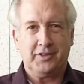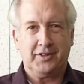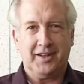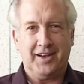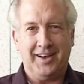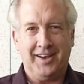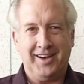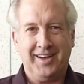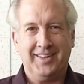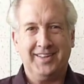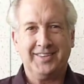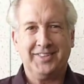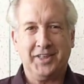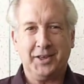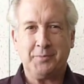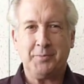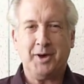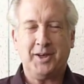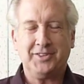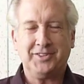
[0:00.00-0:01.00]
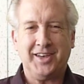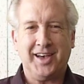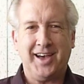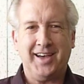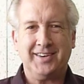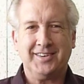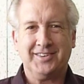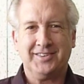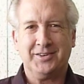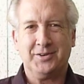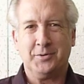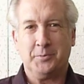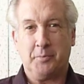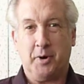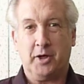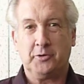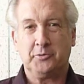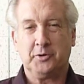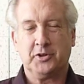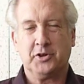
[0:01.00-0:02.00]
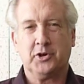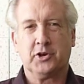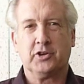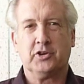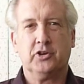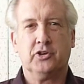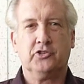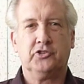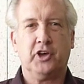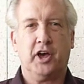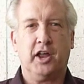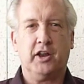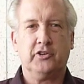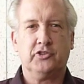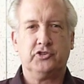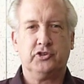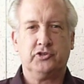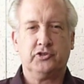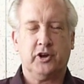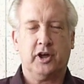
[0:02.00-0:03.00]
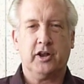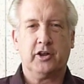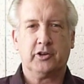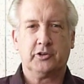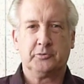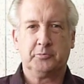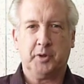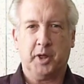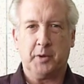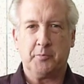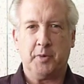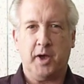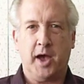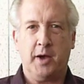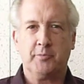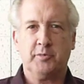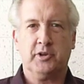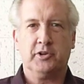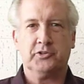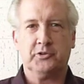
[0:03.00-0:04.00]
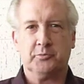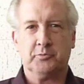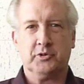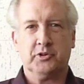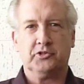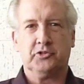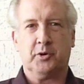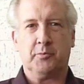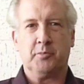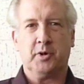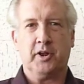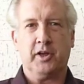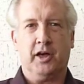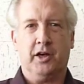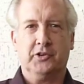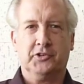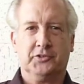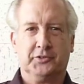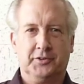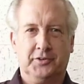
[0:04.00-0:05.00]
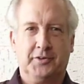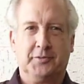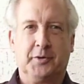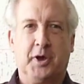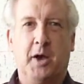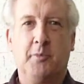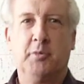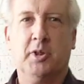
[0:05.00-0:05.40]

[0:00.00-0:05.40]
uh, think about that, and possibly you can use that as you try to explain baptism to somebody else. God